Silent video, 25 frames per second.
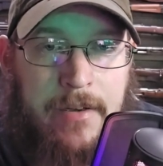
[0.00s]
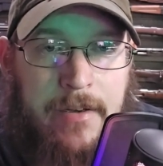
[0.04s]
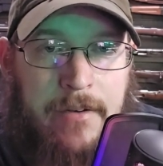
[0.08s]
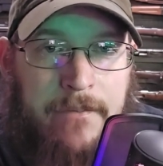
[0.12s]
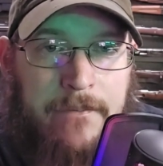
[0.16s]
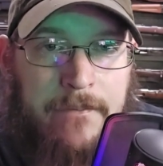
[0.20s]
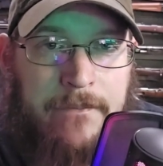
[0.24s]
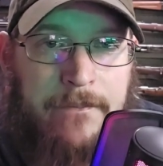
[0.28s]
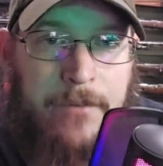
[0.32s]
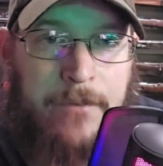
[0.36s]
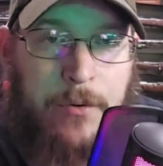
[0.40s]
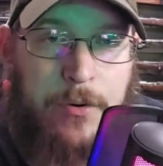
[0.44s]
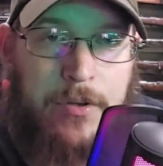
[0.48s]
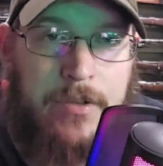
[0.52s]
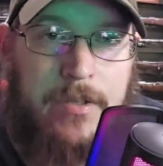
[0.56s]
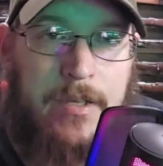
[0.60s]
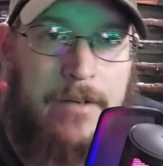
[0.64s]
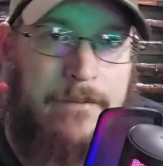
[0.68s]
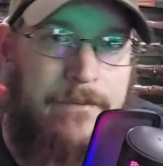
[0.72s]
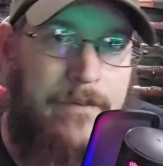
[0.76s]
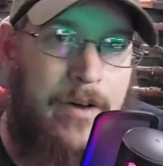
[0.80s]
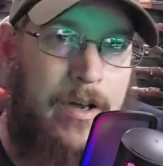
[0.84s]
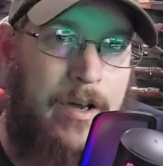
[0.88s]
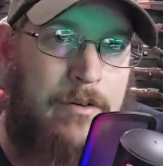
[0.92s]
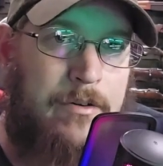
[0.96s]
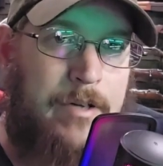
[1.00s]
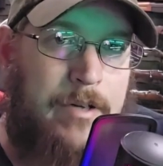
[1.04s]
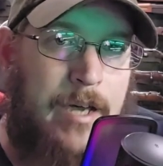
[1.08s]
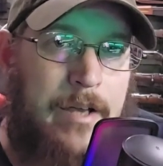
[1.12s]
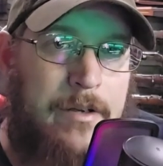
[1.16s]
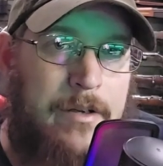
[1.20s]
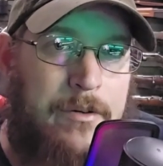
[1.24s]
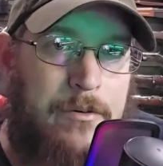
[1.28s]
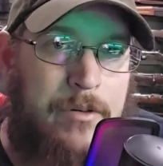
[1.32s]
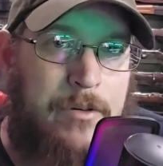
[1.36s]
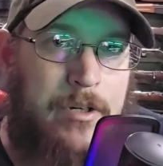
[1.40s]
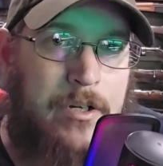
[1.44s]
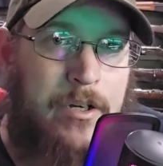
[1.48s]
fourth and final
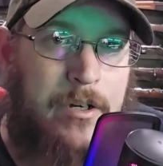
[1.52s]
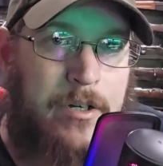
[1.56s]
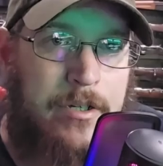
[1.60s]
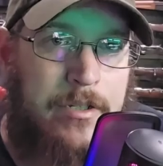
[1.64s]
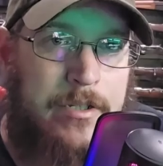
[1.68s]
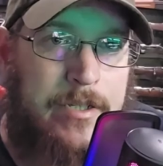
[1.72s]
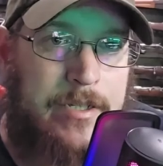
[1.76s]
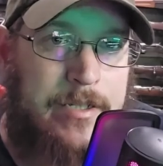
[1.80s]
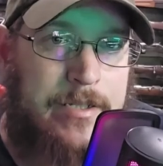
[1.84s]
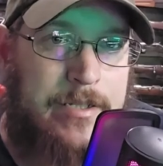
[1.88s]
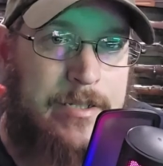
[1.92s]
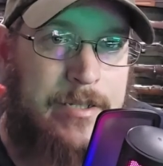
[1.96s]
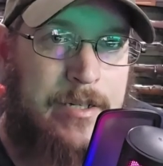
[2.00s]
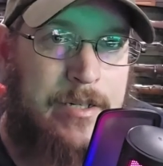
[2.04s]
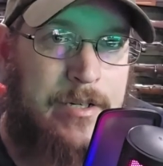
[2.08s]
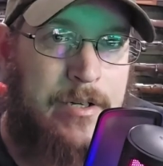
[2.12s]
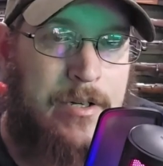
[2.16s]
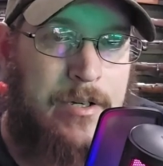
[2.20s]
category is